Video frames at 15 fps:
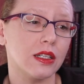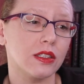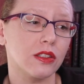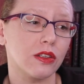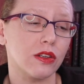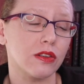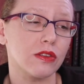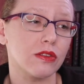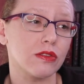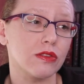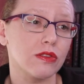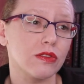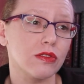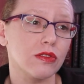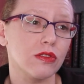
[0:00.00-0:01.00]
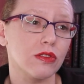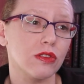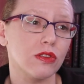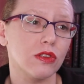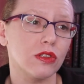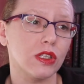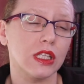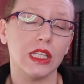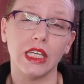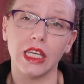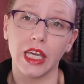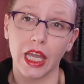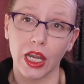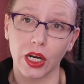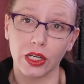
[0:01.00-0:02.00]
There's the lead
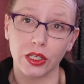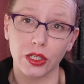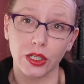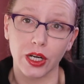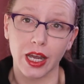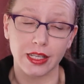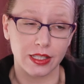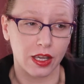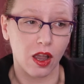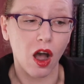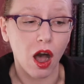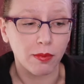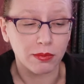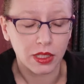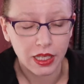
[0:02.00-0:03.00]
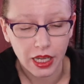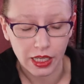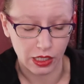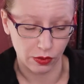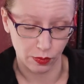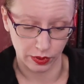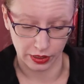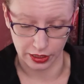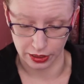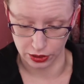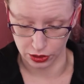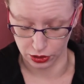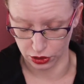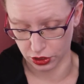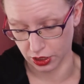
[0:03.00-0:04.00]
character has a complicated
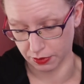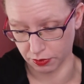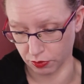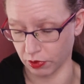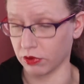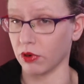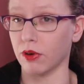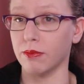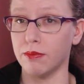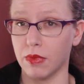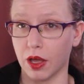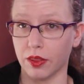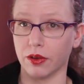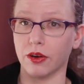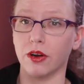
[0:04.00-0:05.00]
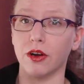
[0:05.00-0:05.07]
relationship with her mother.